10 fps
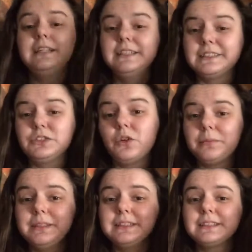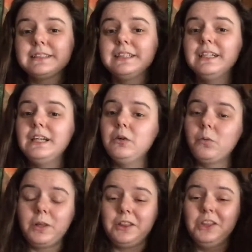is enormous.
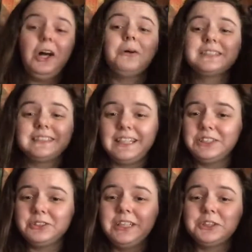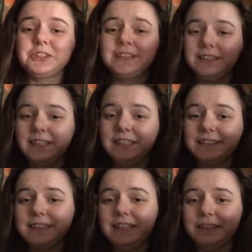With no exaggeration, it
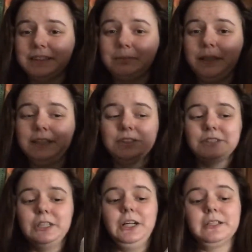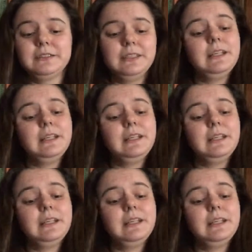is 1,000 pages long.